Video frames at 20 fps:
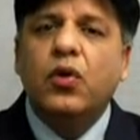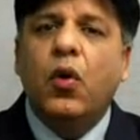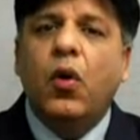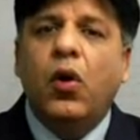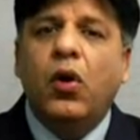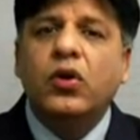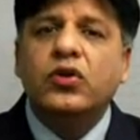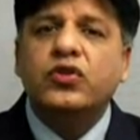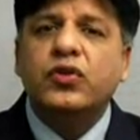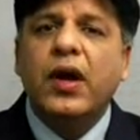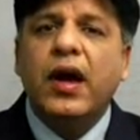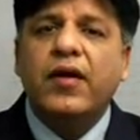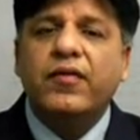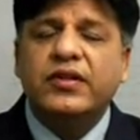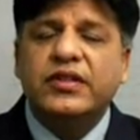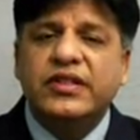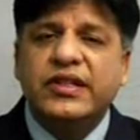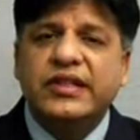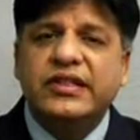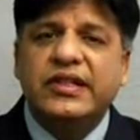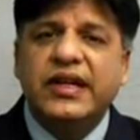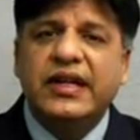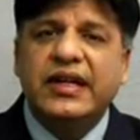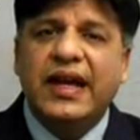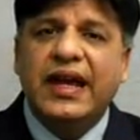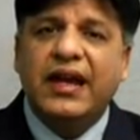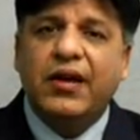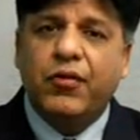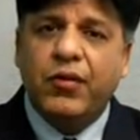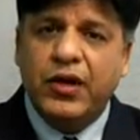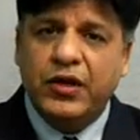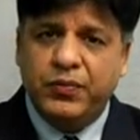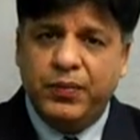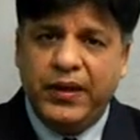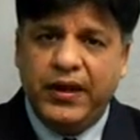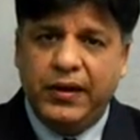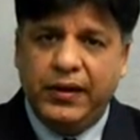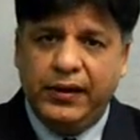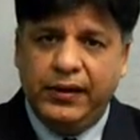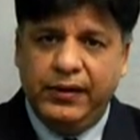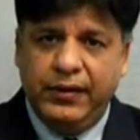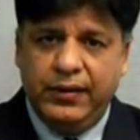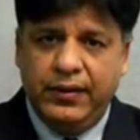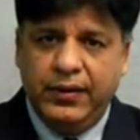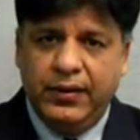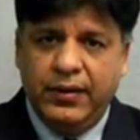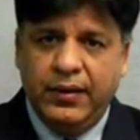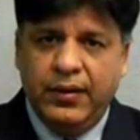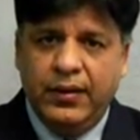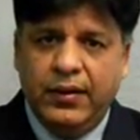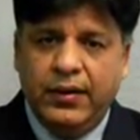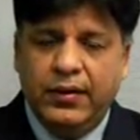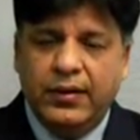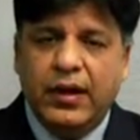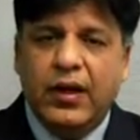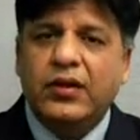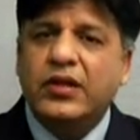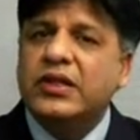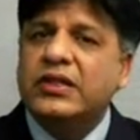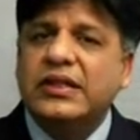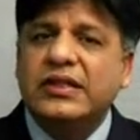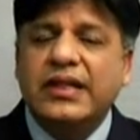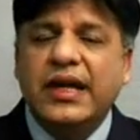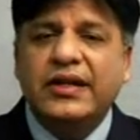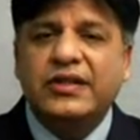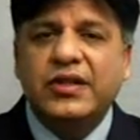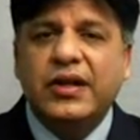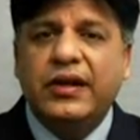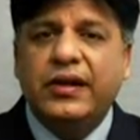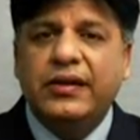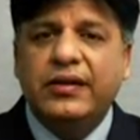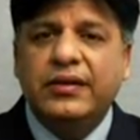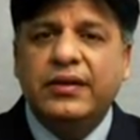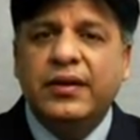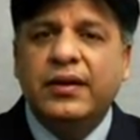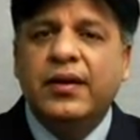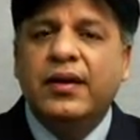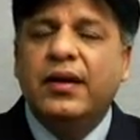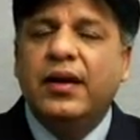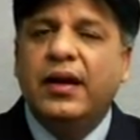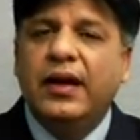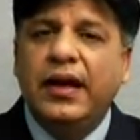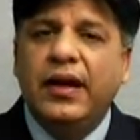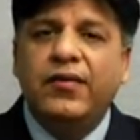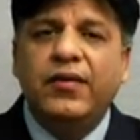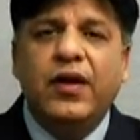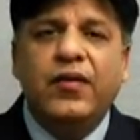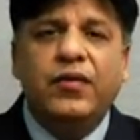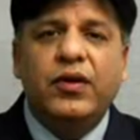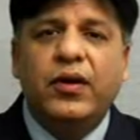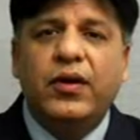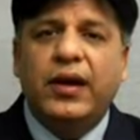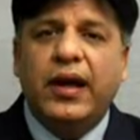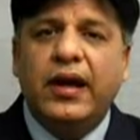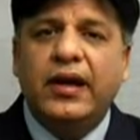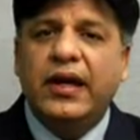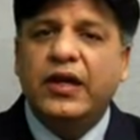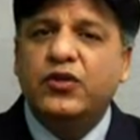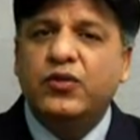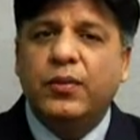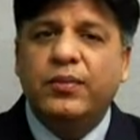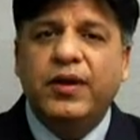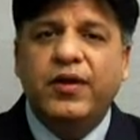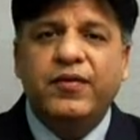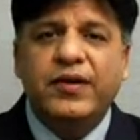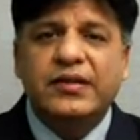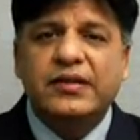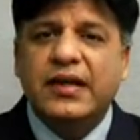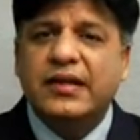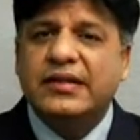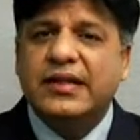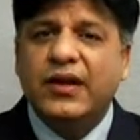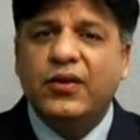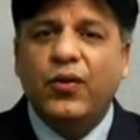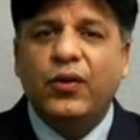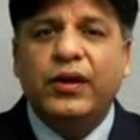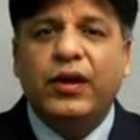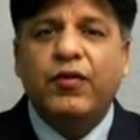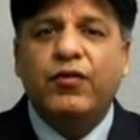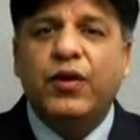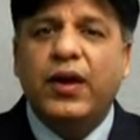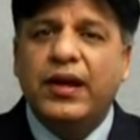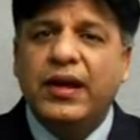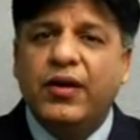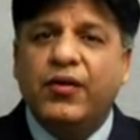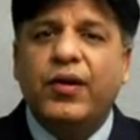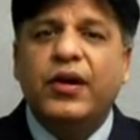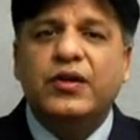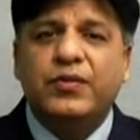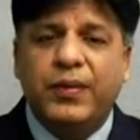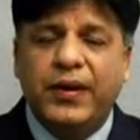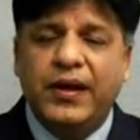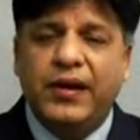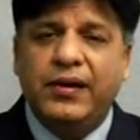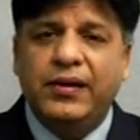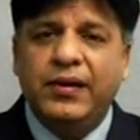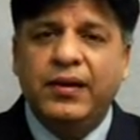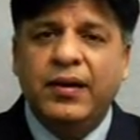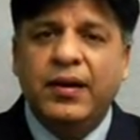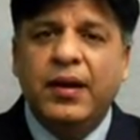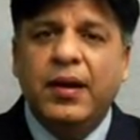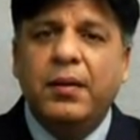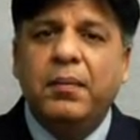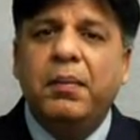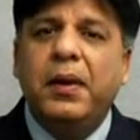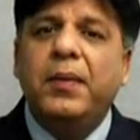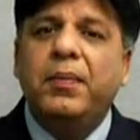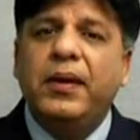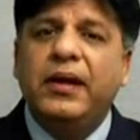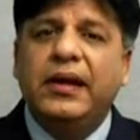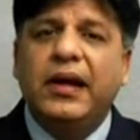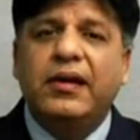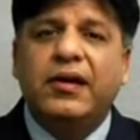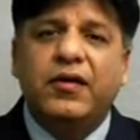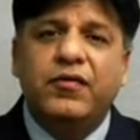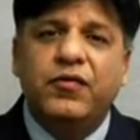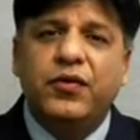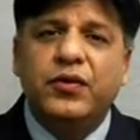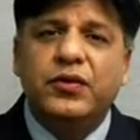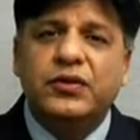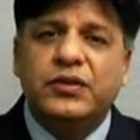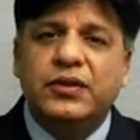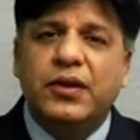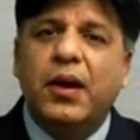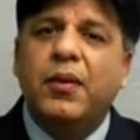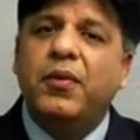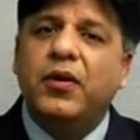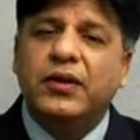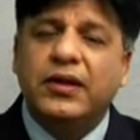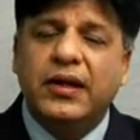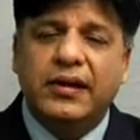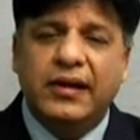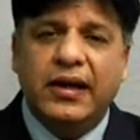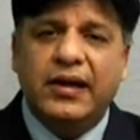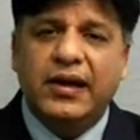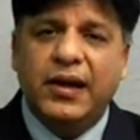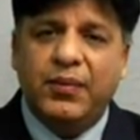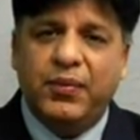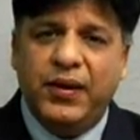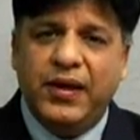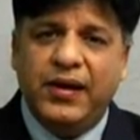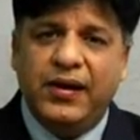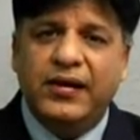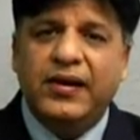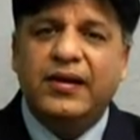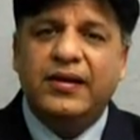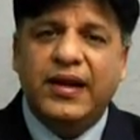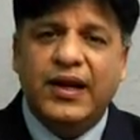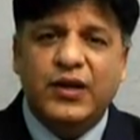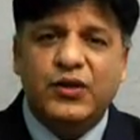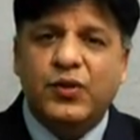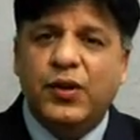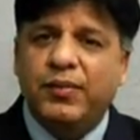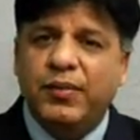you also have a 60-day grace period. Now, this is excellent. Even if you look at H-1B visas, they don't give you any grace period. People get confused about the 10-day period in the